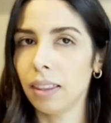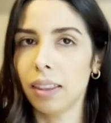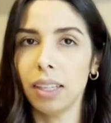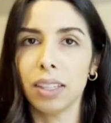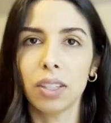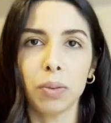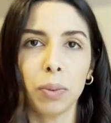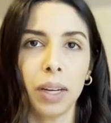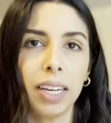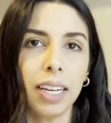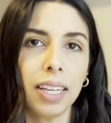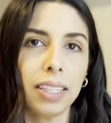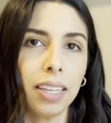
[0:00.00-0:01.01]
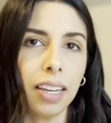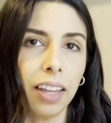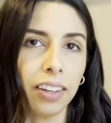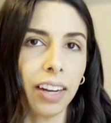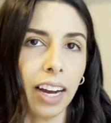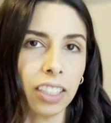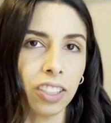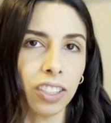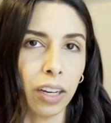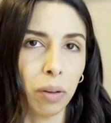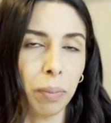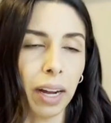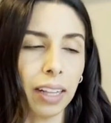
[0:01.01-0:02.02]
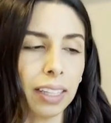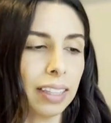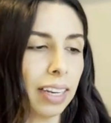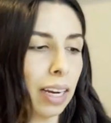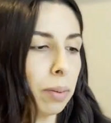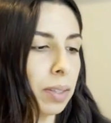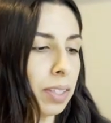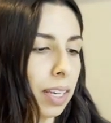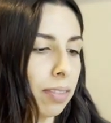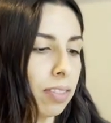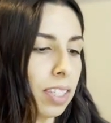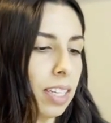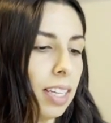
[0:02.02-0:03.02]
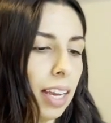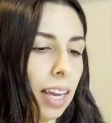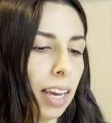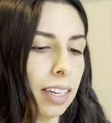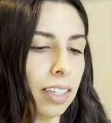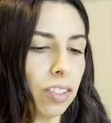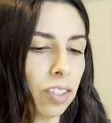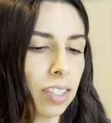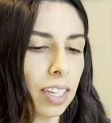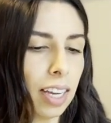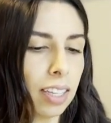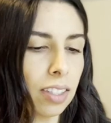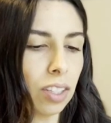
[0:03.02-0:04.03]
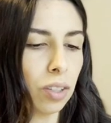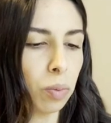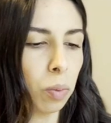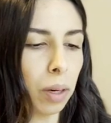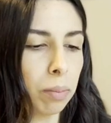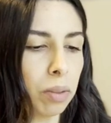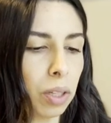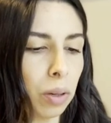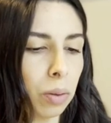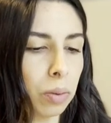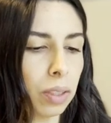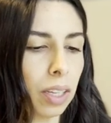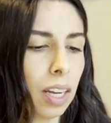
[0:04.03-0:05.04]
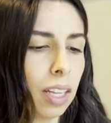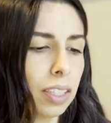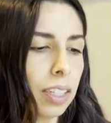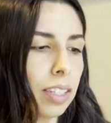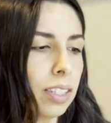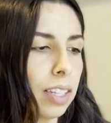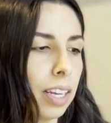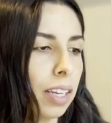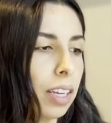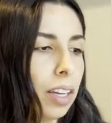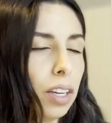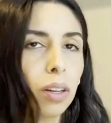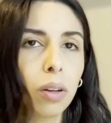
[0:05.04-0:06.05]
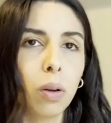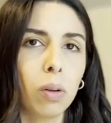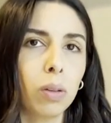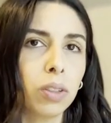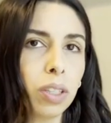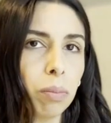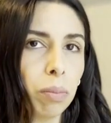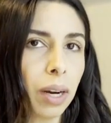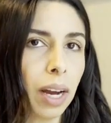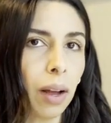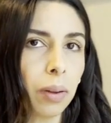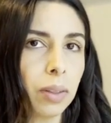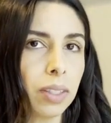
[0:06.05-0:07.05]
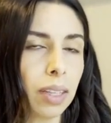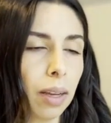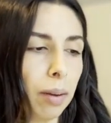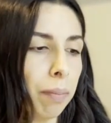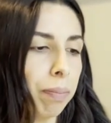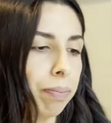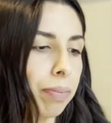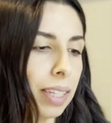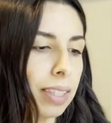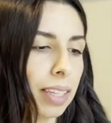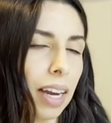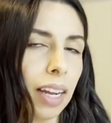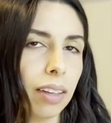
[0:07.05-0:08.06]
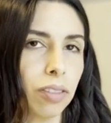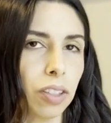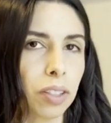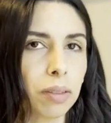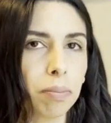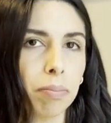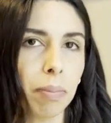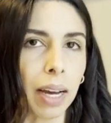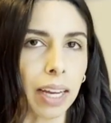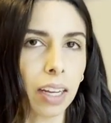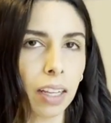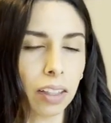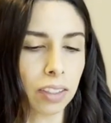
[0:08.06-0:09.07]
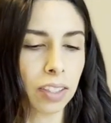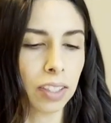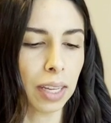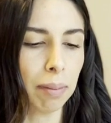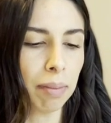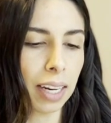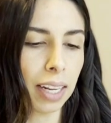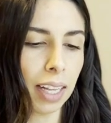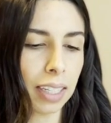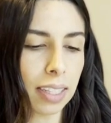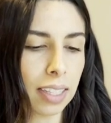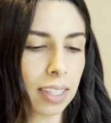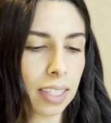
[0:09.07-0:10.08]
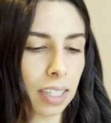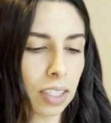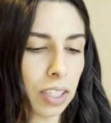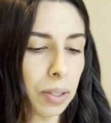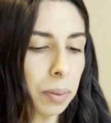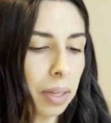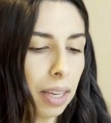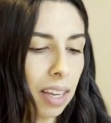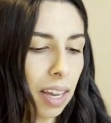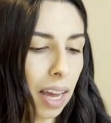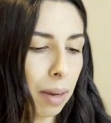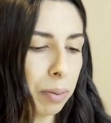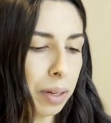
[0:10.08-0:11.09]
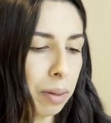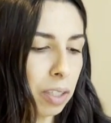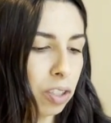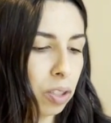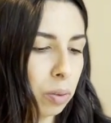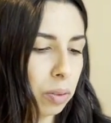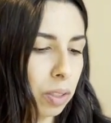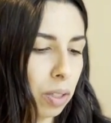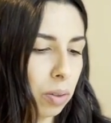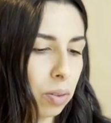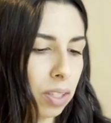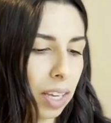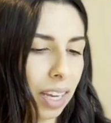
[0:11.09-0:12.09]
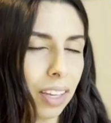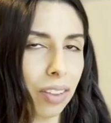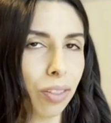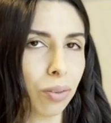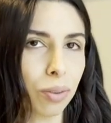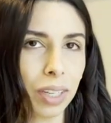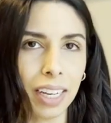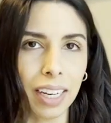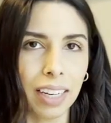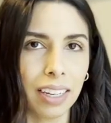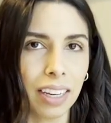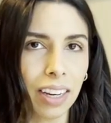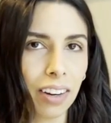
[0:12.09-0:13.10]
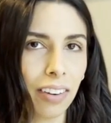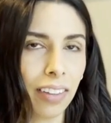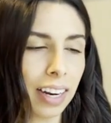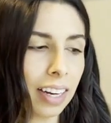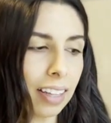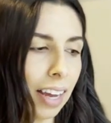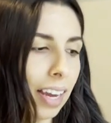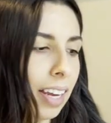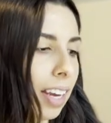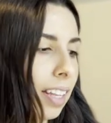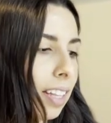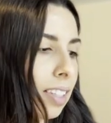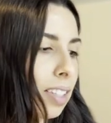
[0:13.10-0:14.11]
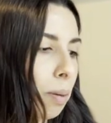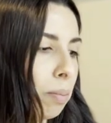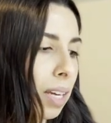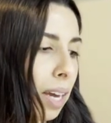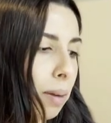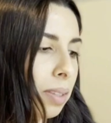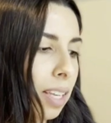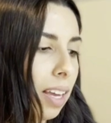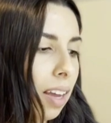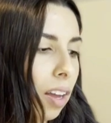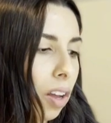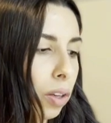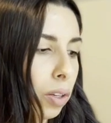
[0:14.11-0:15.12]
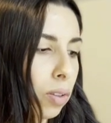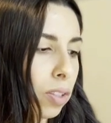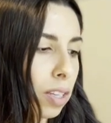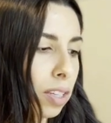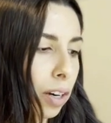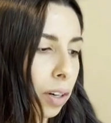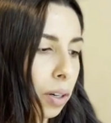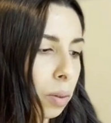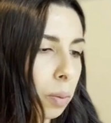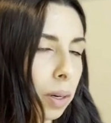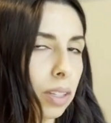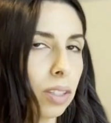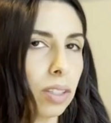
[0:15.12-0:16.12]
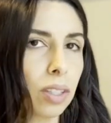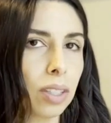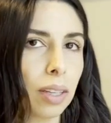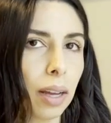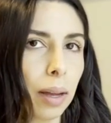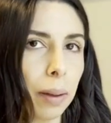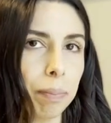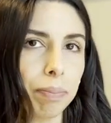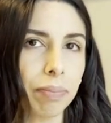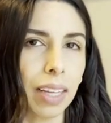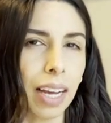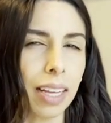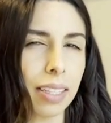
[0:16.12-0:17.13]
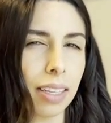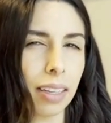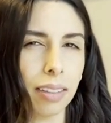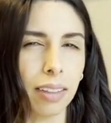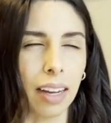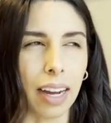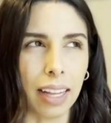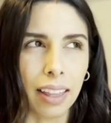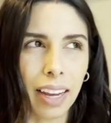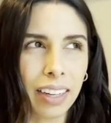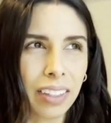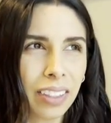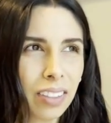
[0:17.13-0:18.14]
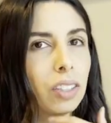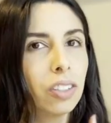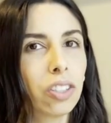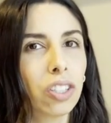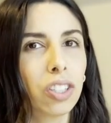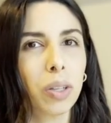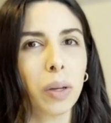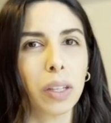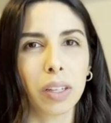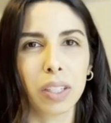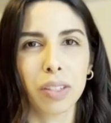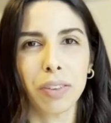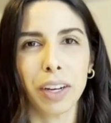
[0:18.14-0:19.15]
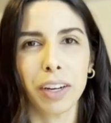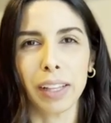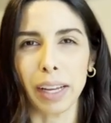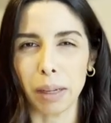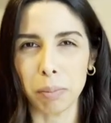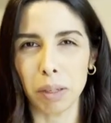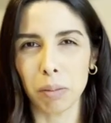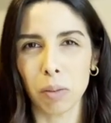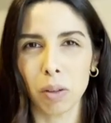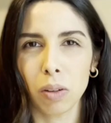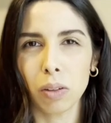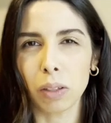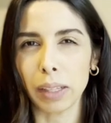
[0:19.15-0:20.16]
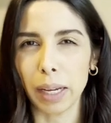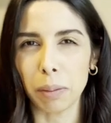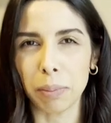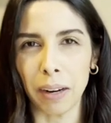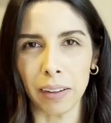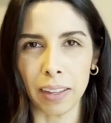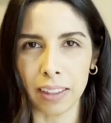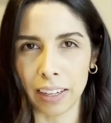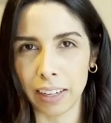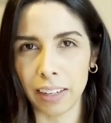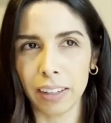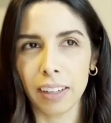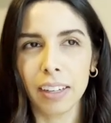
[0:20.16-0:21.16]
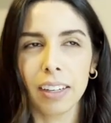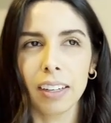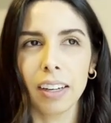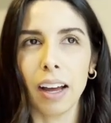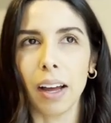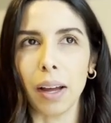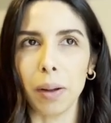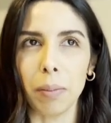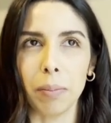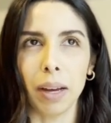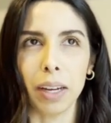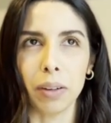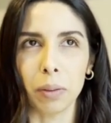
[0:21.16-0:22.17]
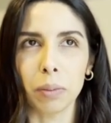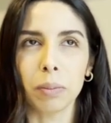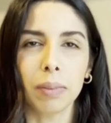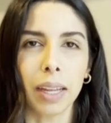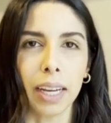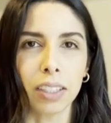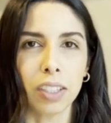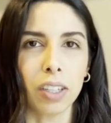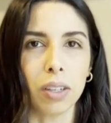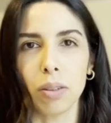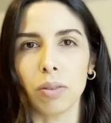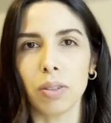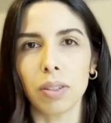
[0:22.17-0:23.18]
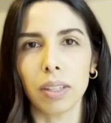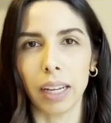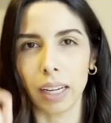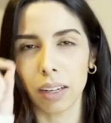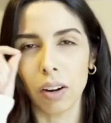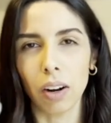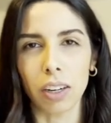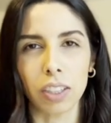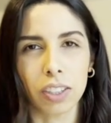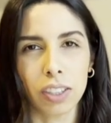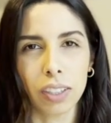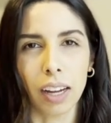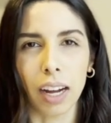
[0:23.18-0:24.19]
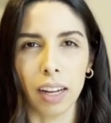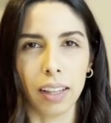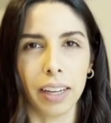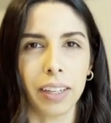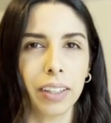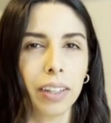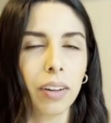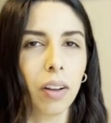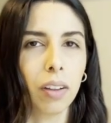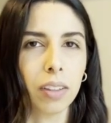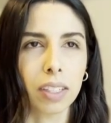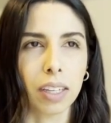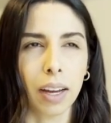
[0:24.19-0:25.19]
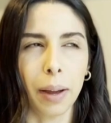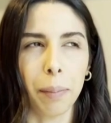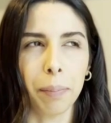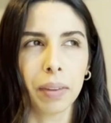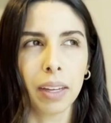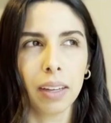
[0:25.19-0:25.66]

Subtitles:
This one is another eyeshadow palette that I was gifted, and it just has these warm toned colors like golds and browns. That's kind of just my color scheme that I like to stick to. I pretty much only use like 3 in here that I like, and then sometimes I'll use the darker ones as an eyeliner, just so it looks very like minimal or like barely there. I don't like to use like harsh eyeliner all the time.